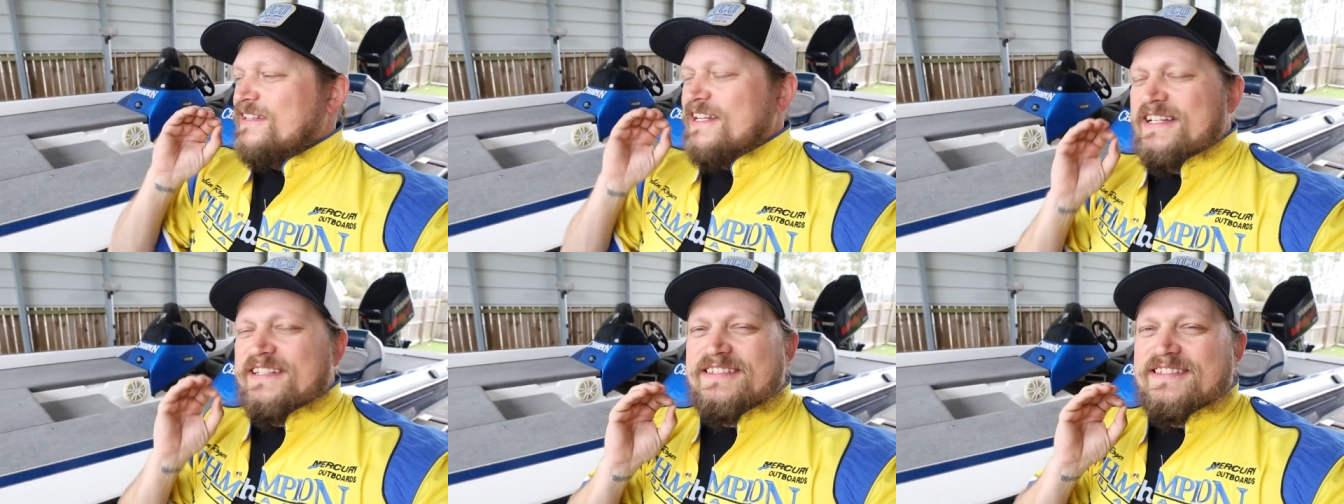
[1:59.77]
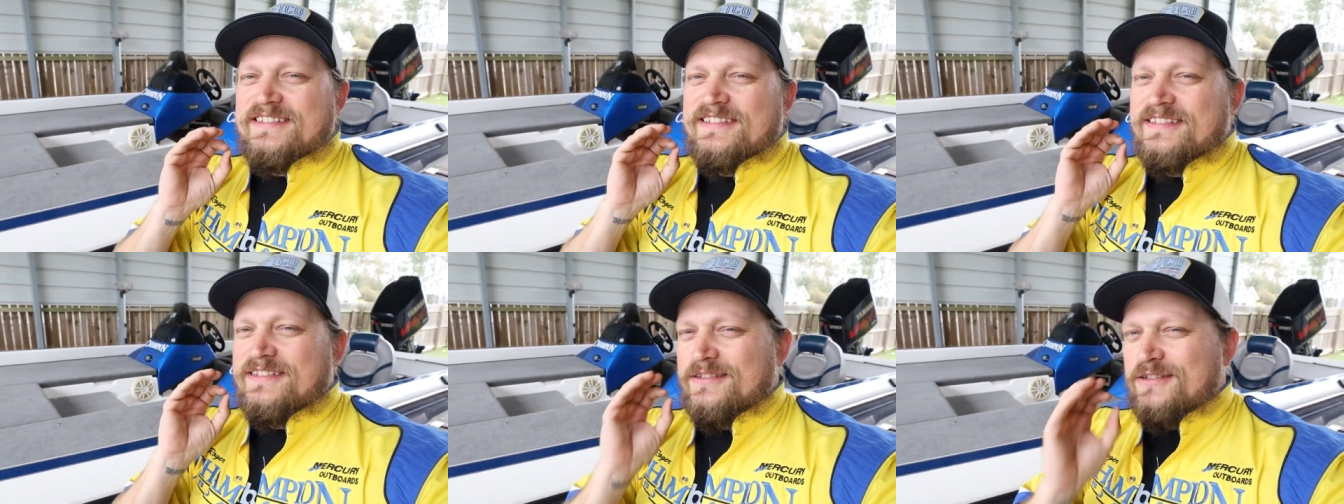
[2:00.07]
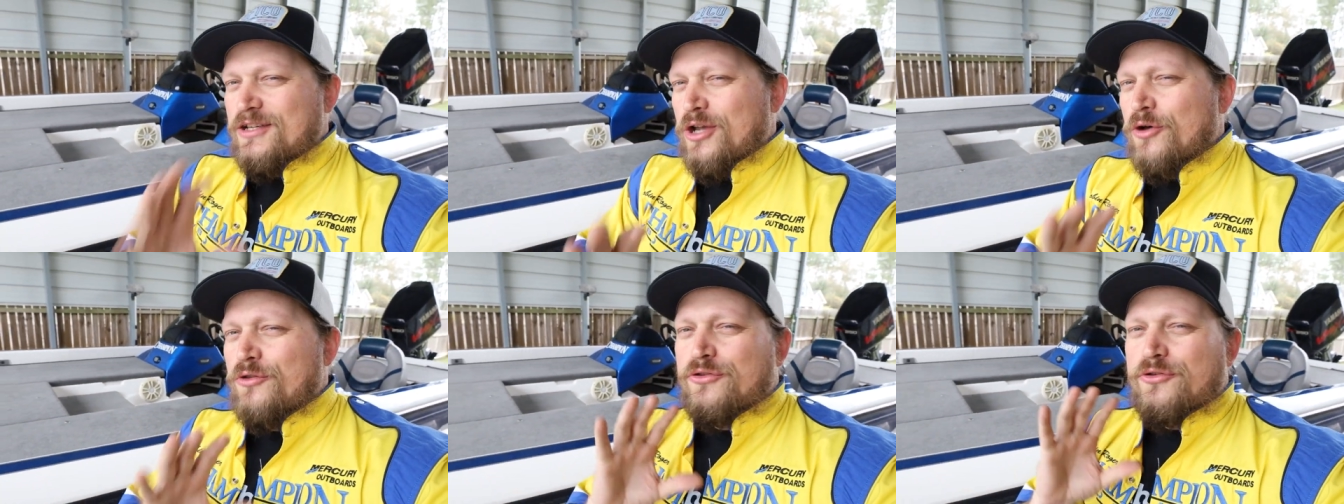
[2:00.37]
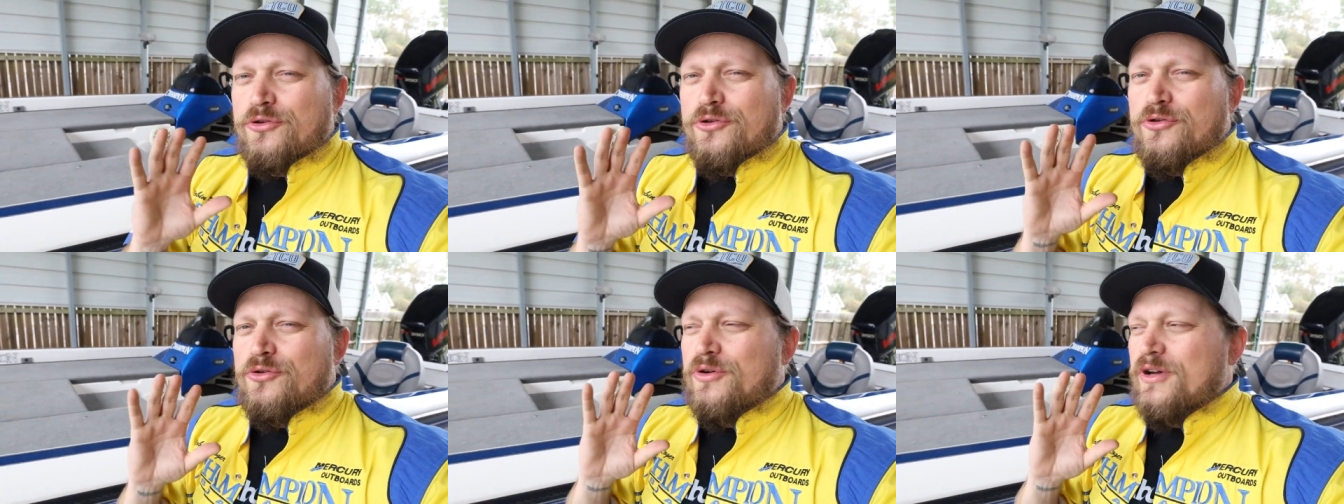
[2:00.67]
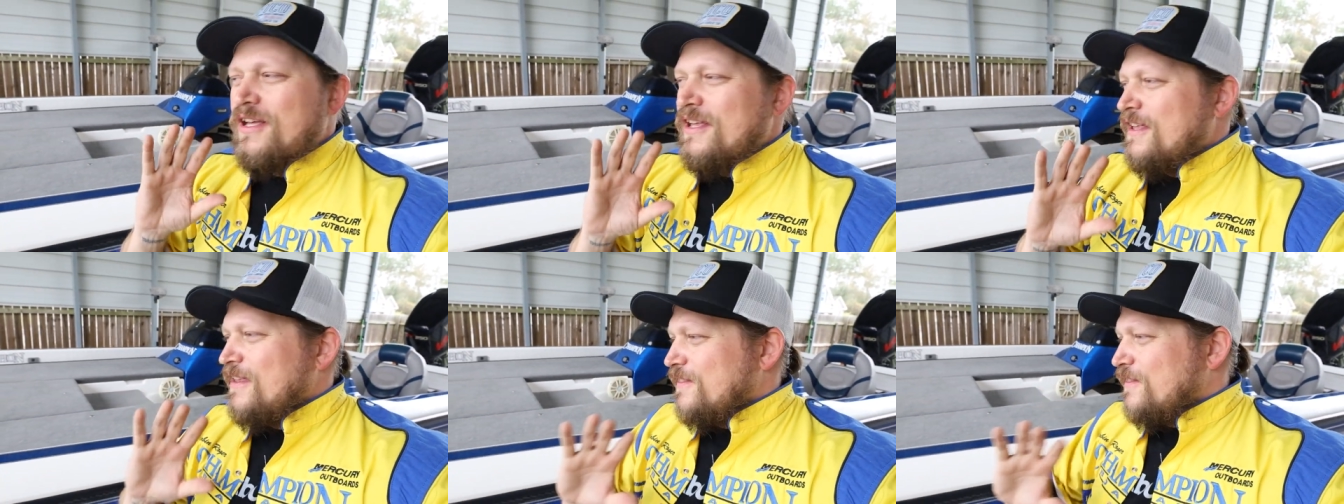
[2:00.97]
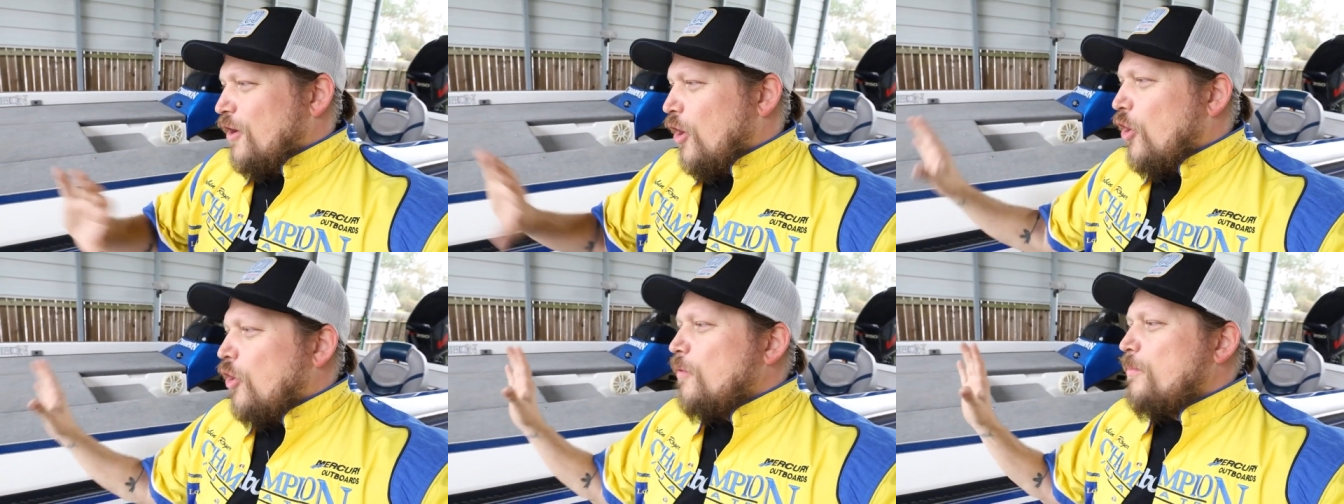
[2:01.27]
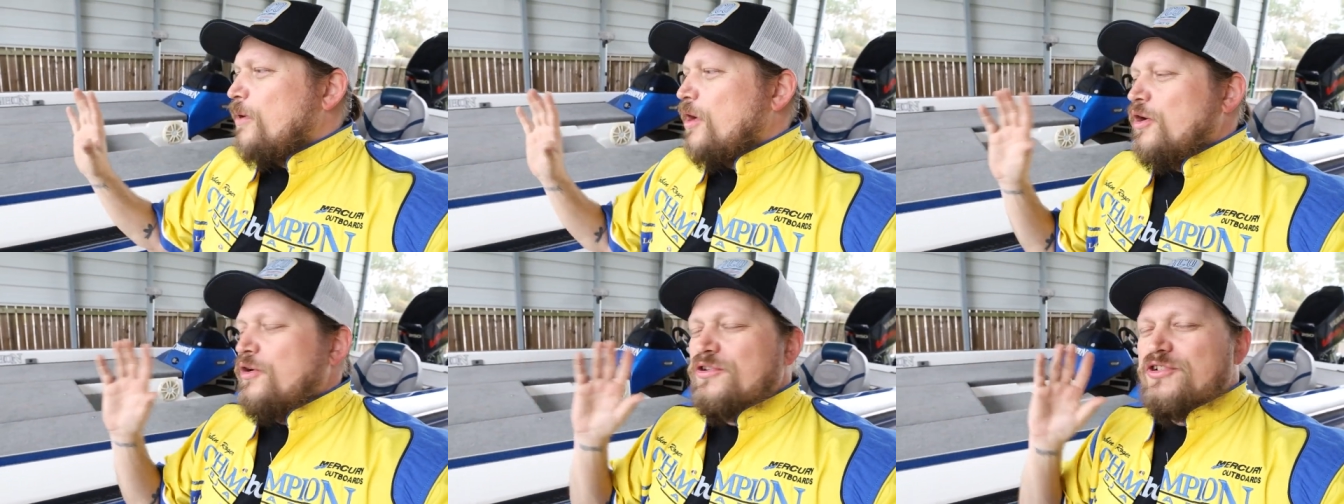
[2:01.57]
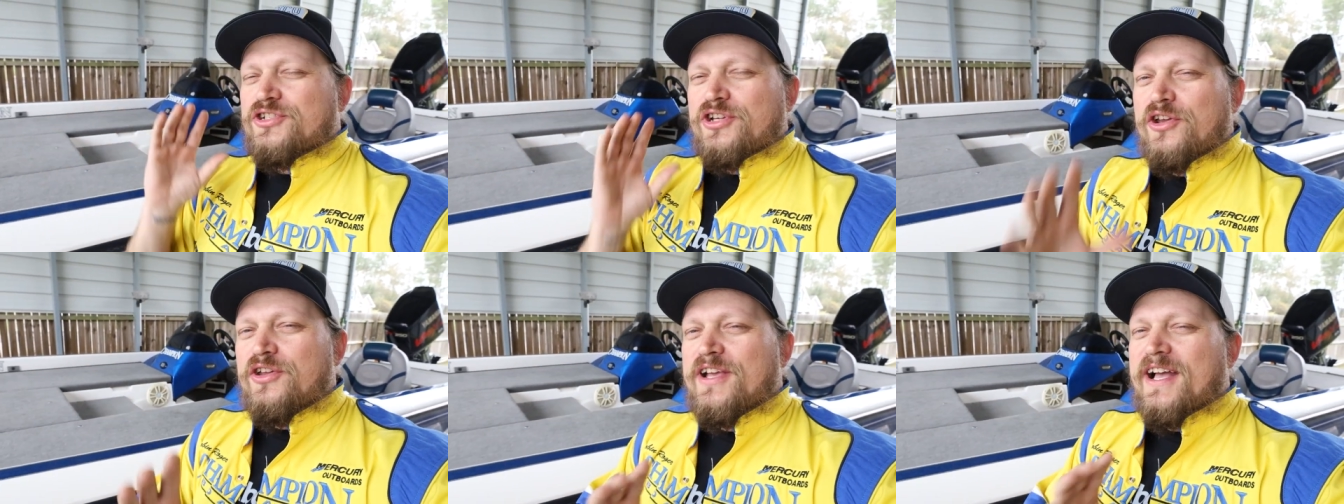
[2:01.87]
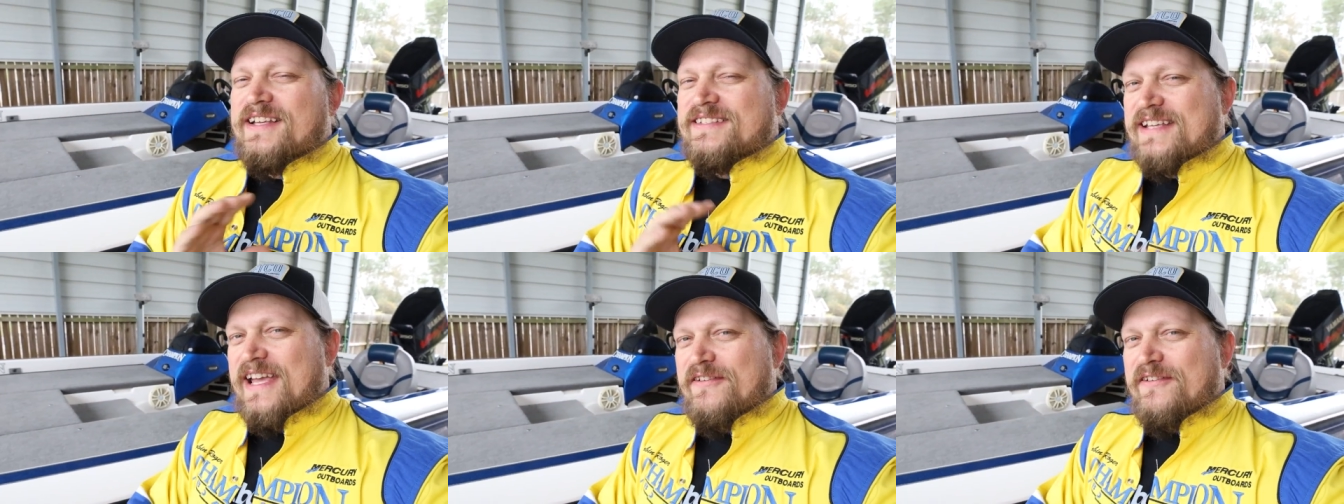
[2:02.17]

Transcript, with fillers: Let's go through the whole boat, show you guys